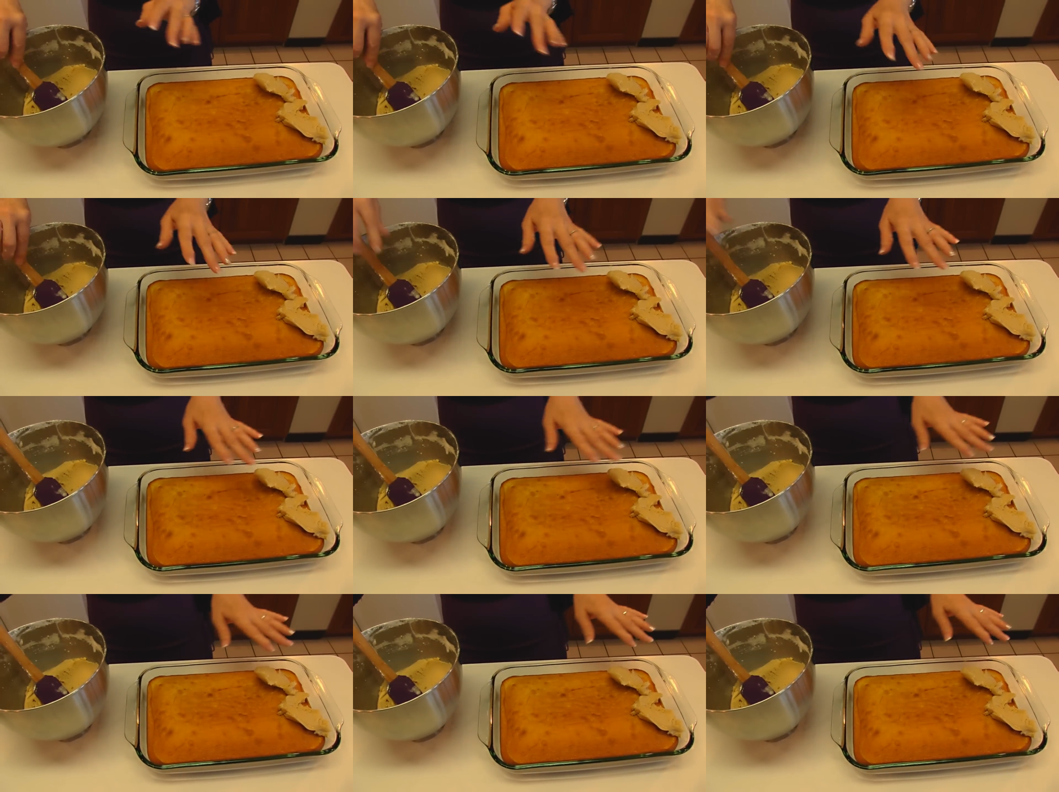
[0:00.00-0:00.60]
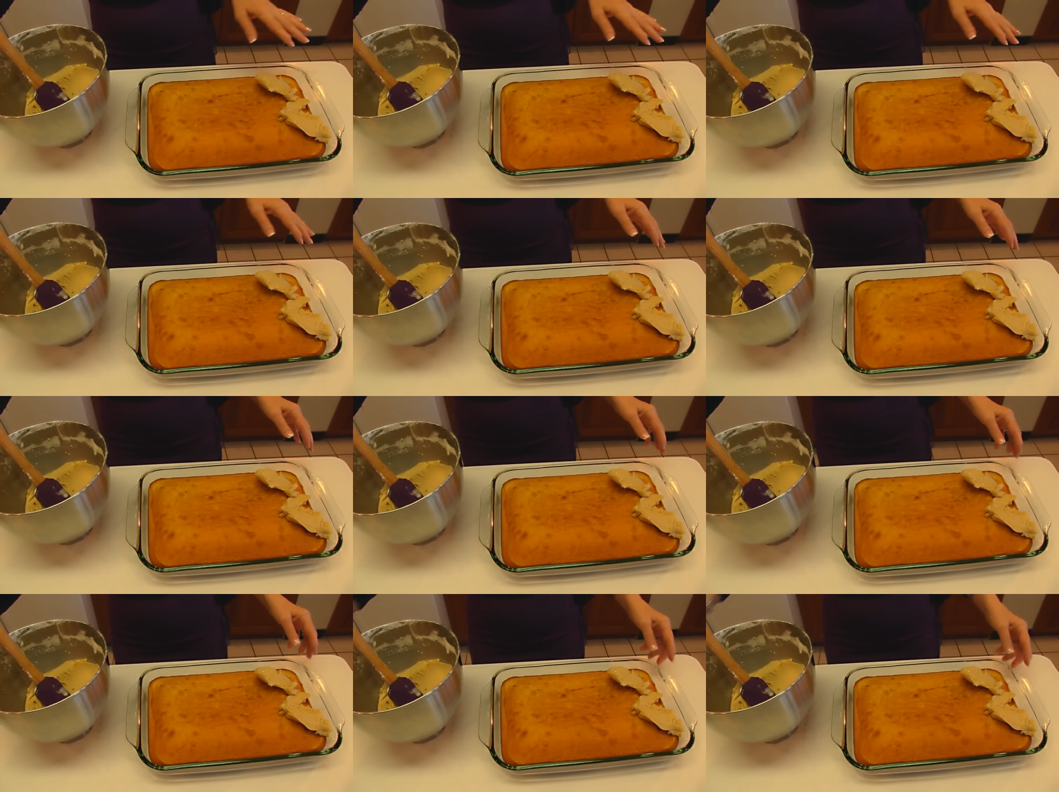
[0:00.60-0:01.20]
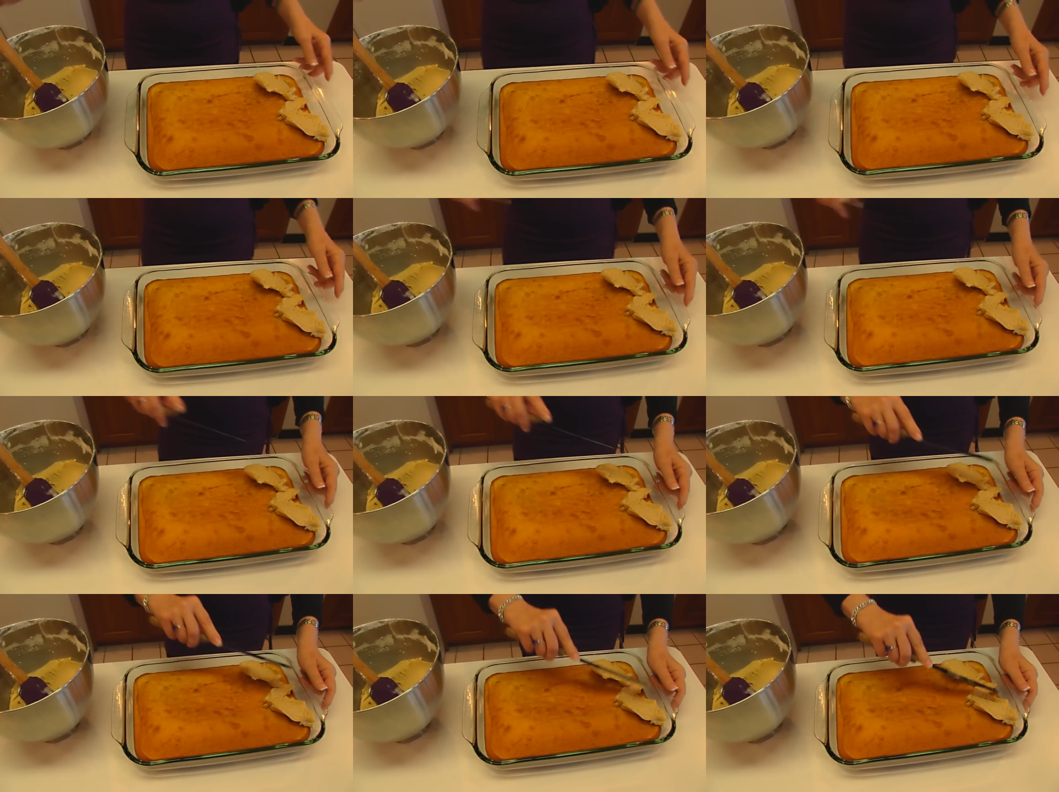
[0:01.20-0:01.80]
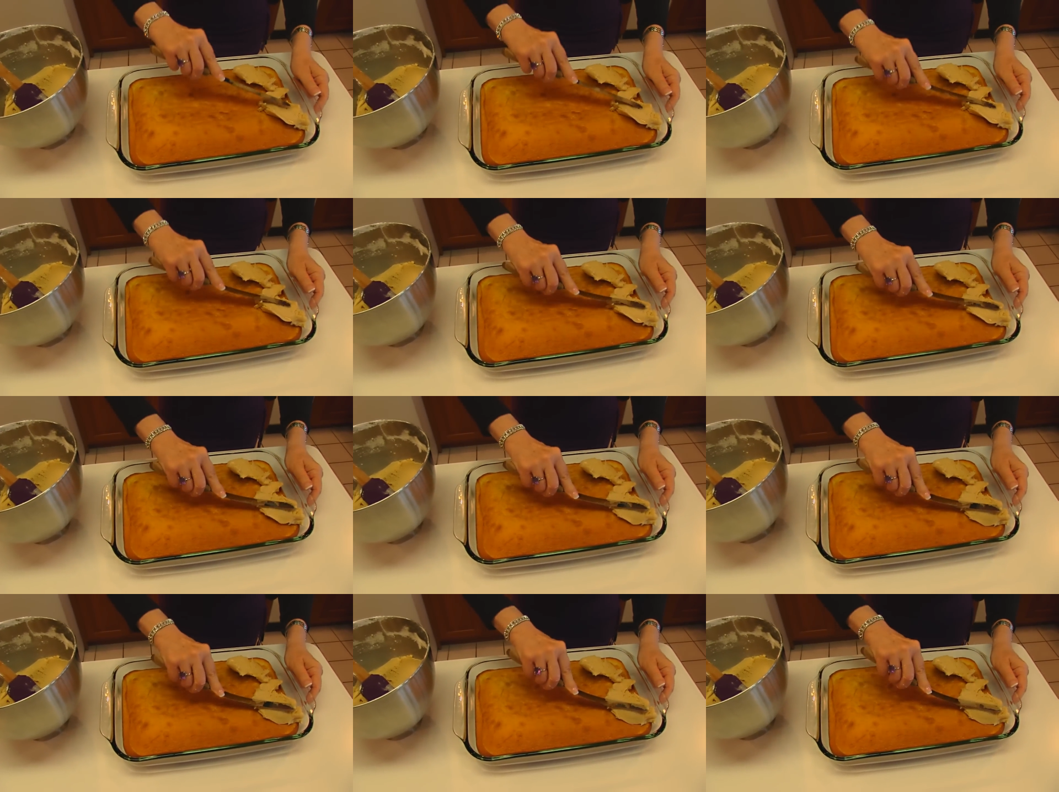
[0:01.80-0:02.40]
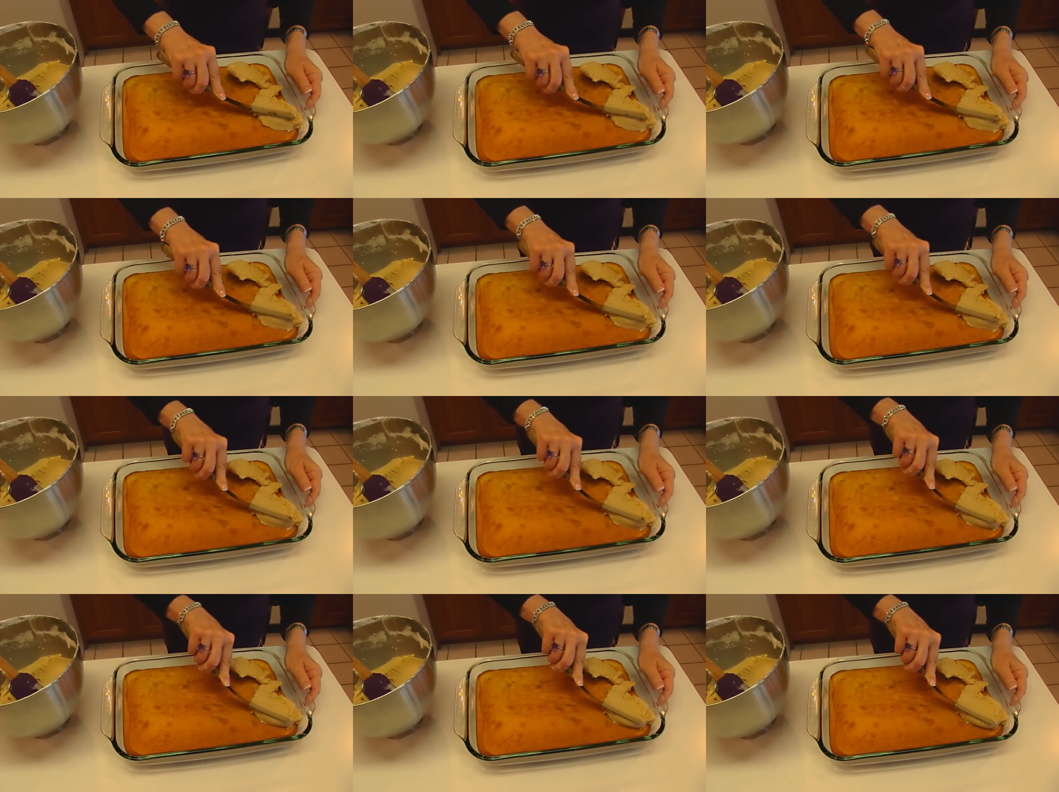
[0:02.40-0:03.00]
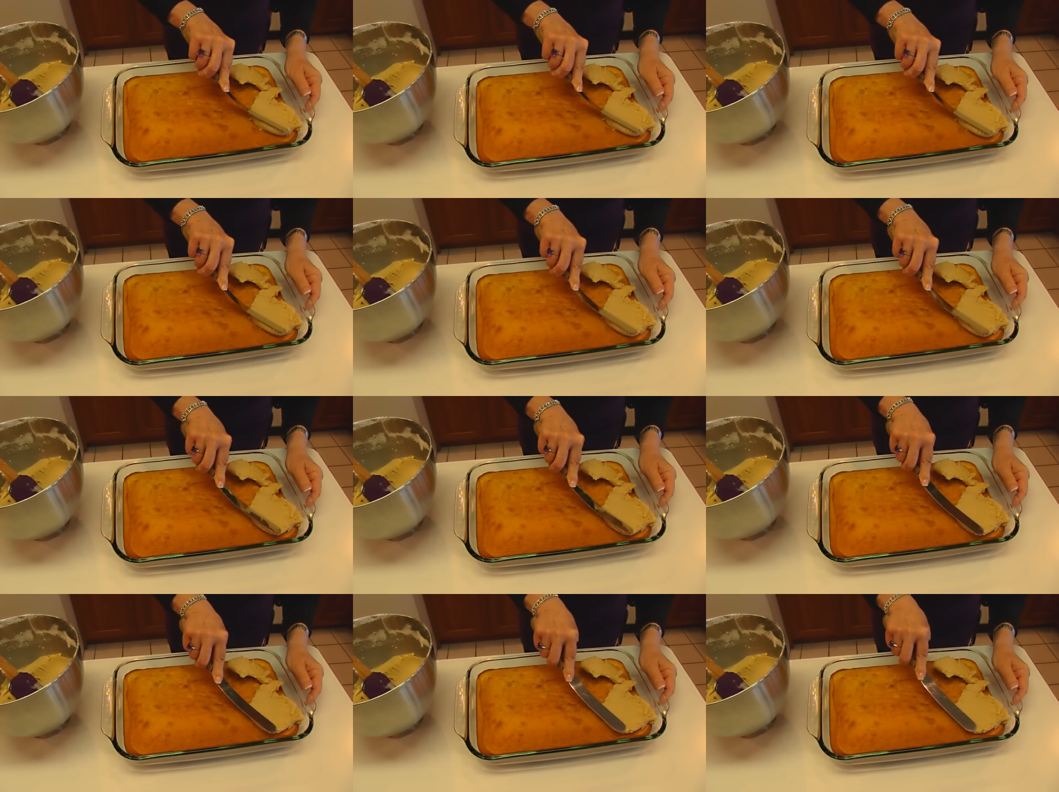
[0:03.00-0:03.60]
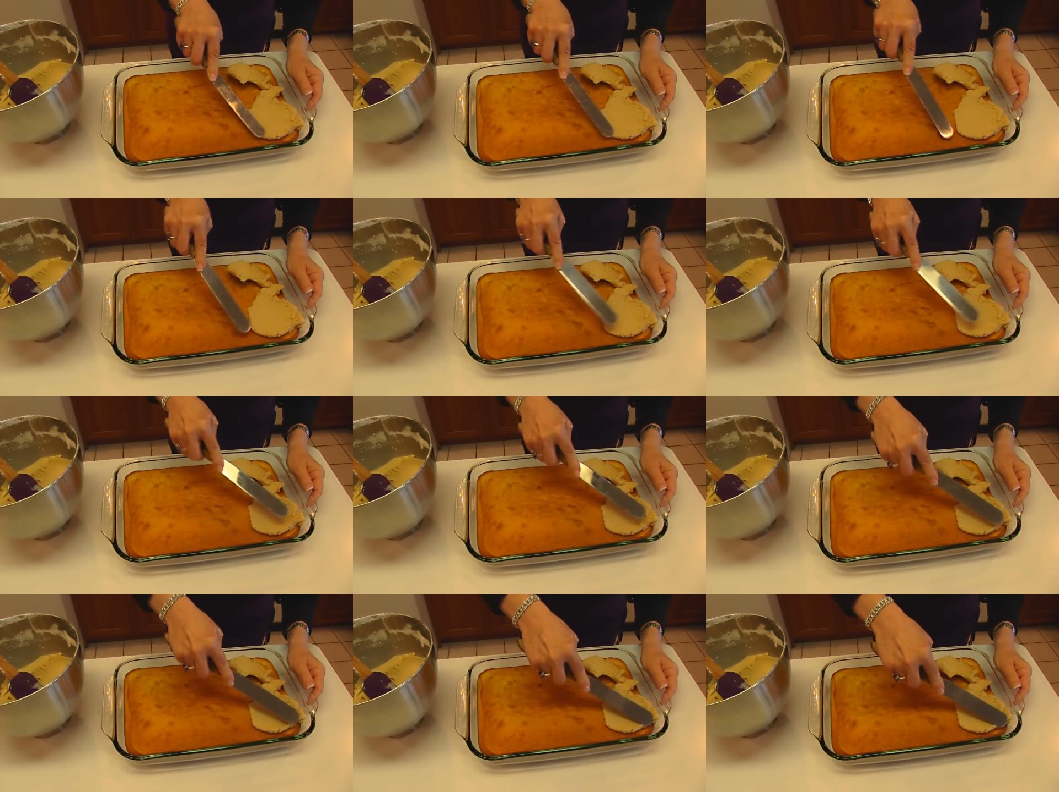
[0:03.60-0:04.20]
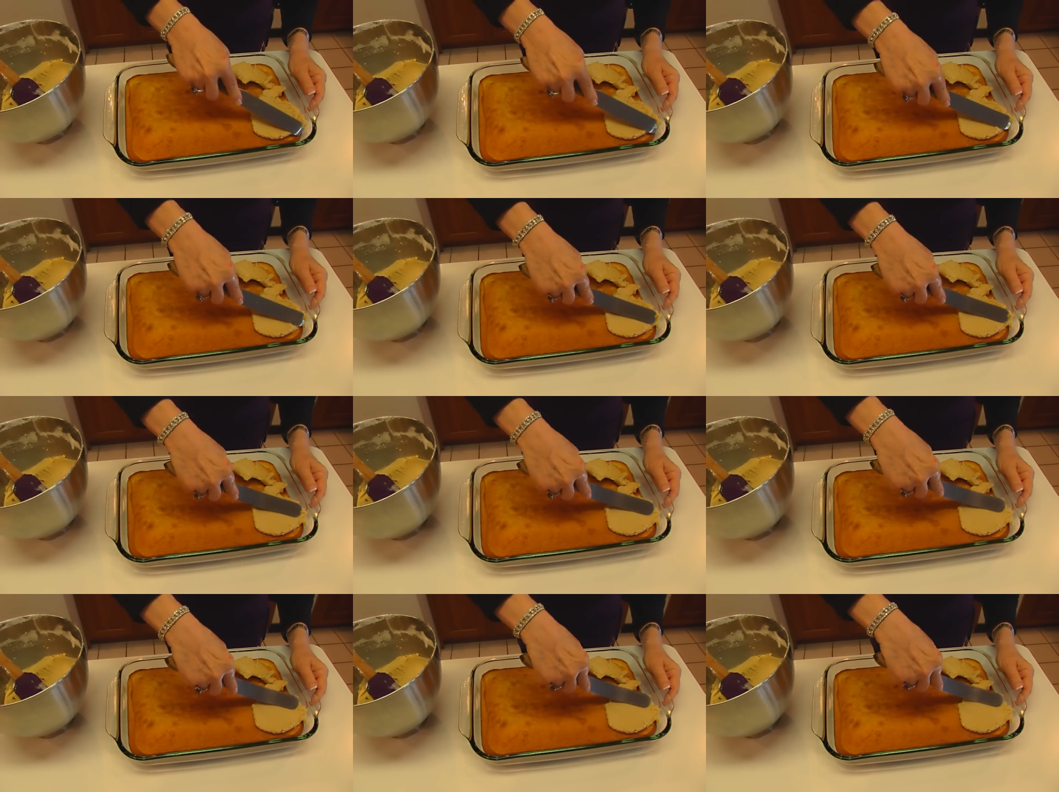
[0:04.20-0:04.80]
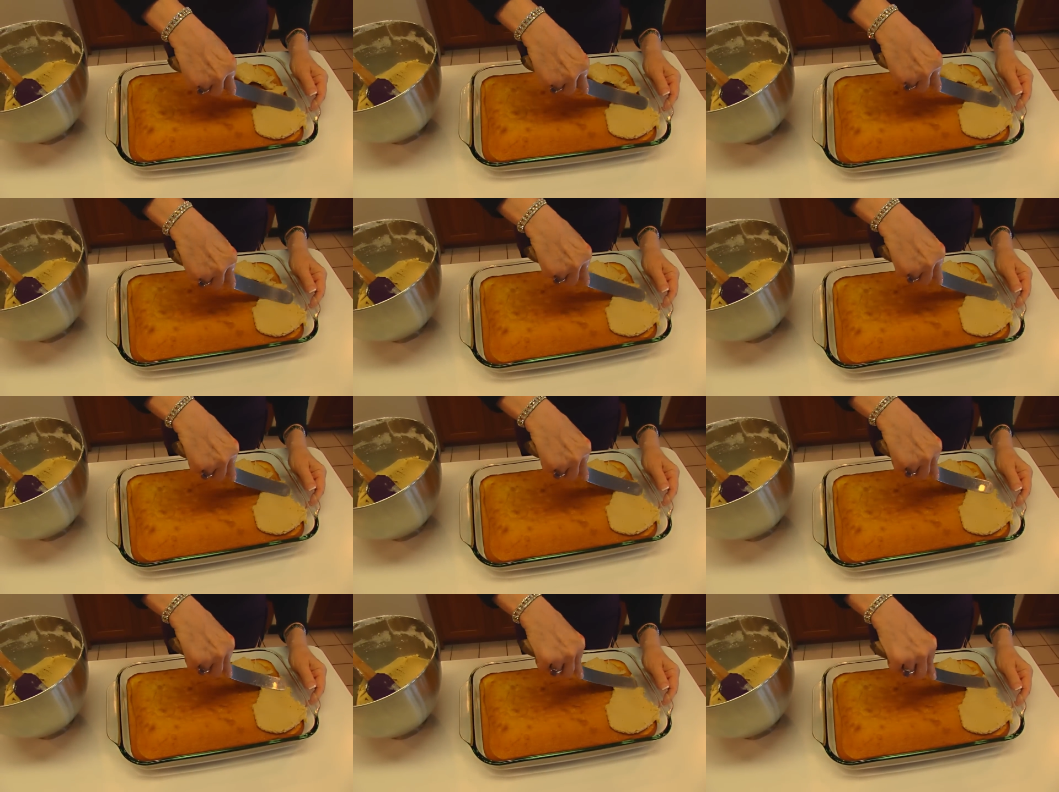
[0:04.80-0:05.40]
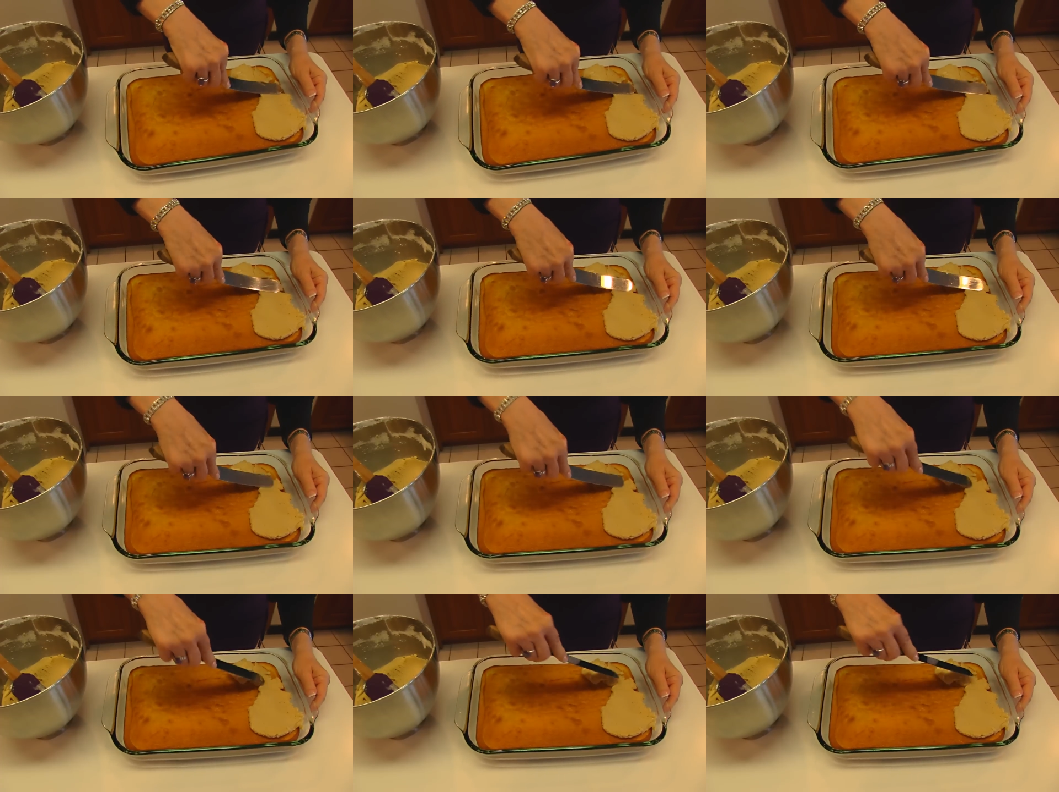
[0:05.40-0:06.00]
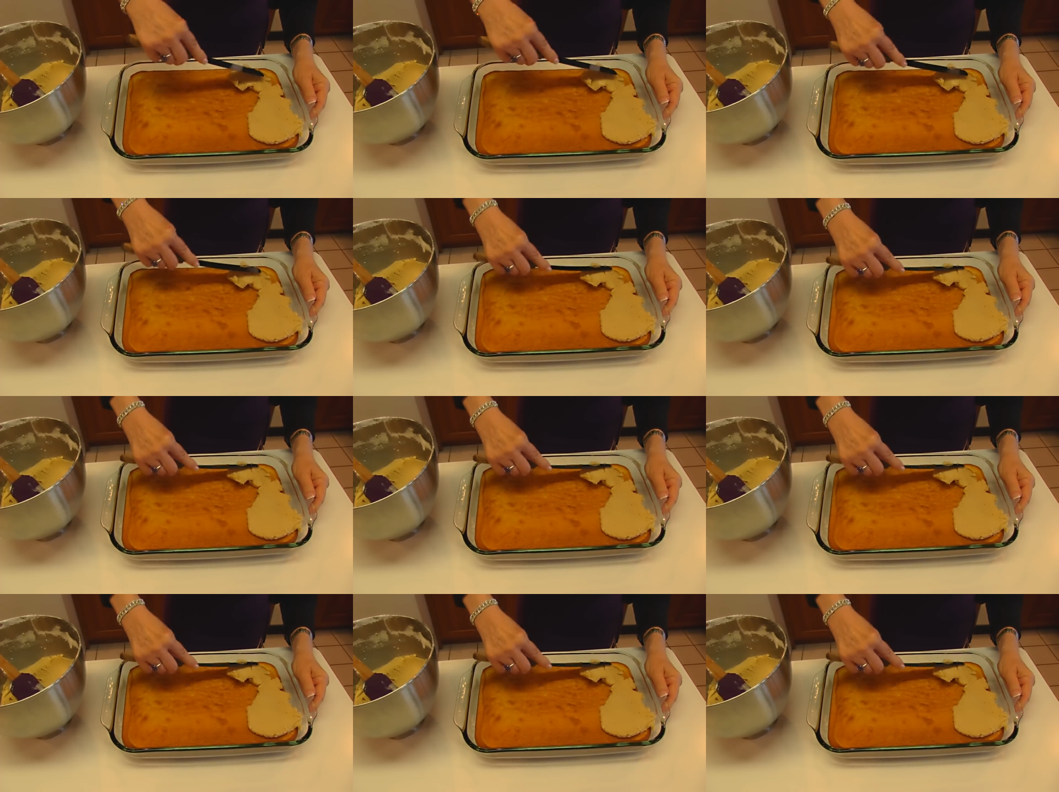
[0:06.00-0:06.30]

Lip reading: Nobody's mouth can be seen.